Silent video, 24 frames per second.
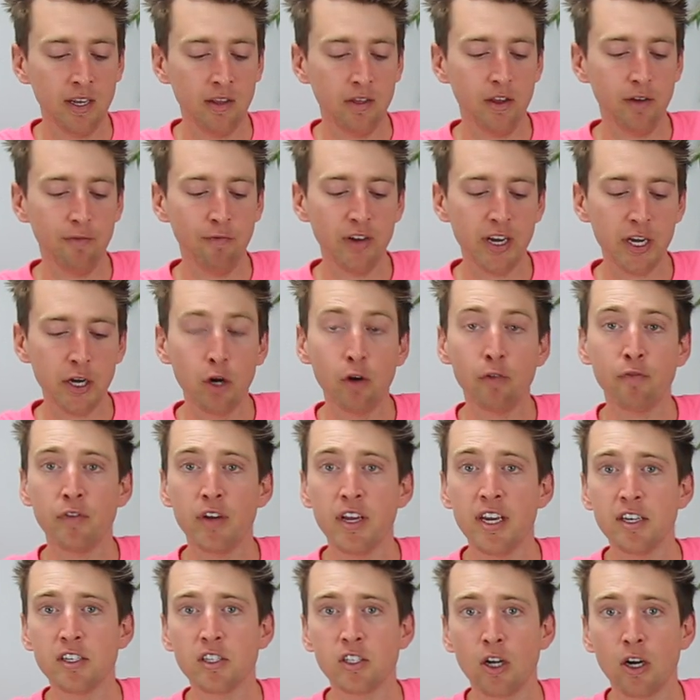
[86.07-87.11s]
the video
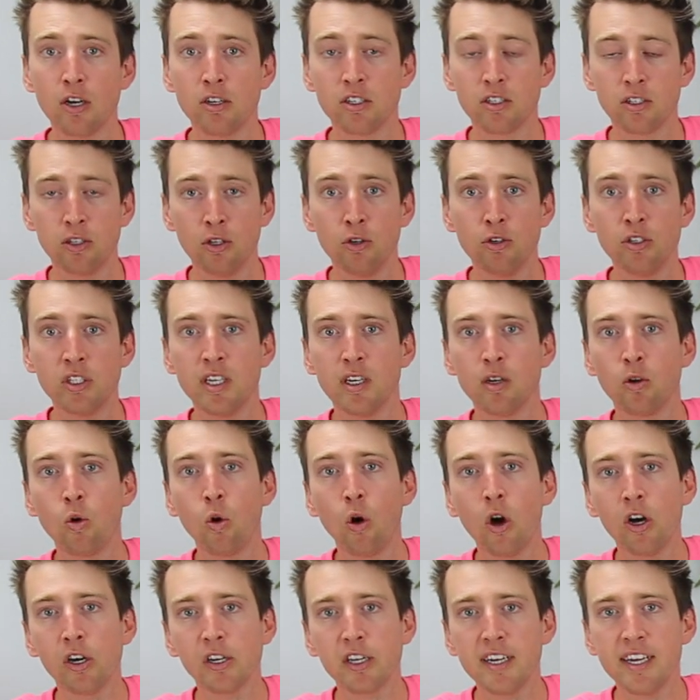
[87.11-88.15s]
feed starts losing
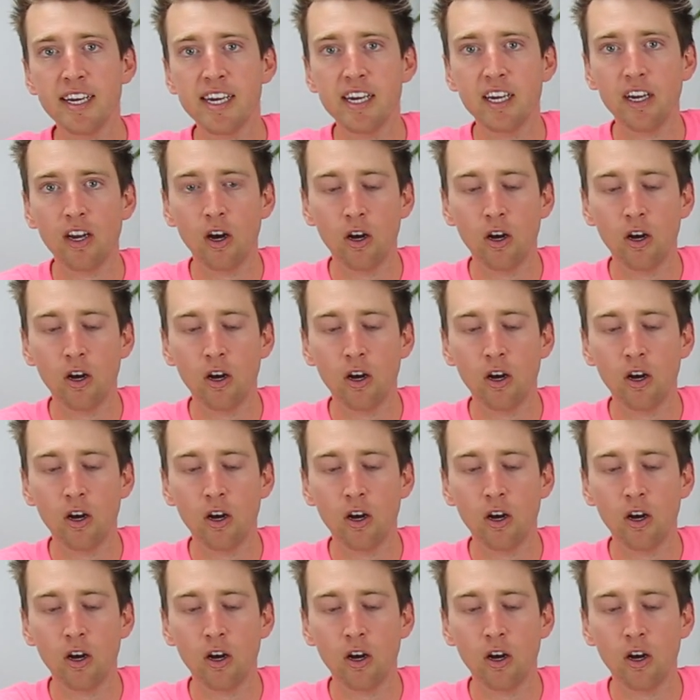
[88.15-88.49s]
quality,